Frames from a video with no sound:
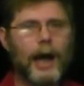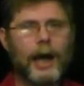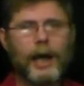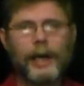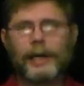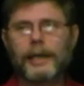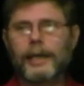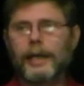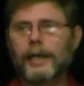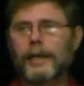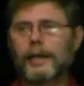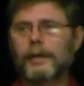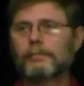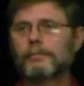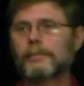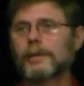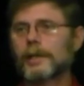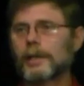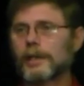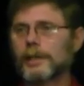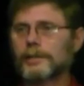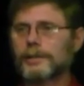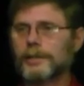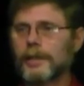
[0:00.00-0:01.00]
I
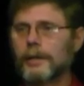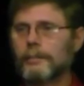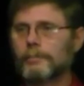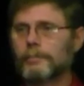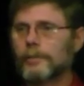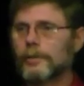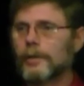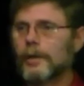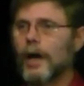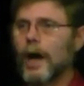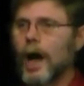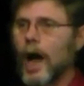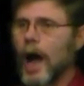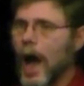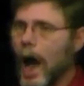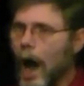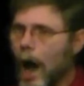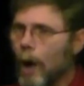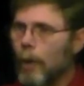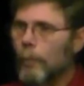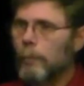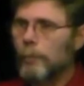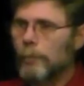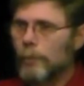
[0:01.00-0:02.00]
am an example of
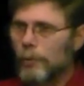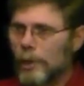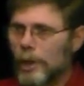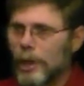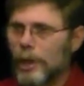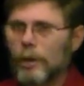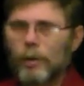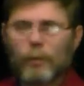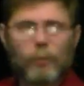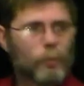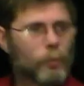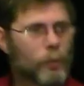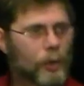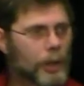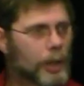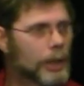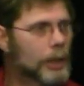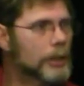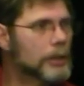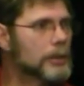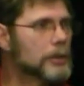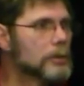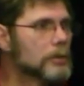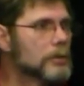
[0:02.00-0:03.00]
how prayer
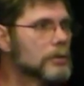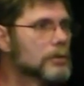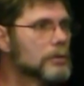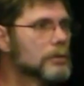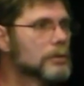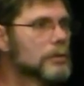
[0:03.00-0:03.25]
works.